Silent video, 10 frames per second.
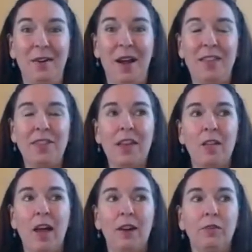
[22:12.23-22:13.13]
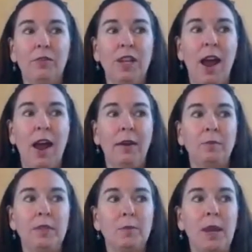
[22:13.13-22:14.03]
I think a lot of
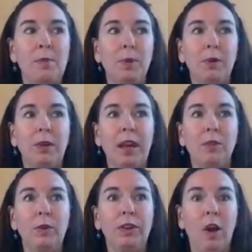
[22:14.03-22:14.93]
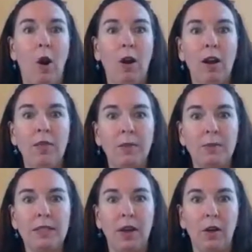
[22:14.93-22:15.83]
times people get really hard on
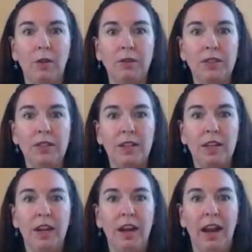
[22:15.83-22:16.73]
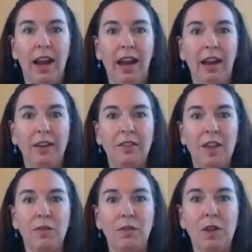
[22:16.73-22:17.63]
themselves and
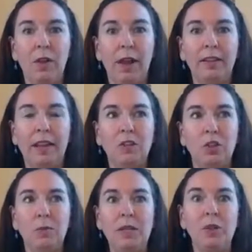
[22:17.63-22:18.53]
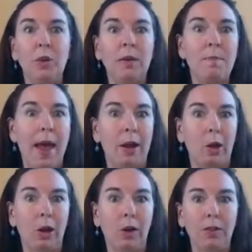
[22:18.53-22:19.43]
they feel like they should be doing
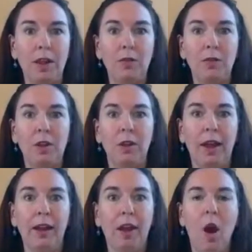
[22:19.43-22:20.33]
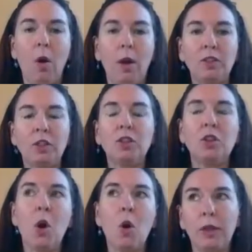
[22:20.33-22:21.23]
better. They feel like, oh, I should
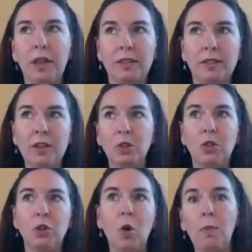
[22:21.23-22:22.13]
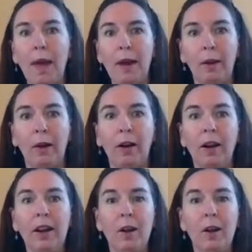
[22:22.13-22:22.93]
know this, I should know better.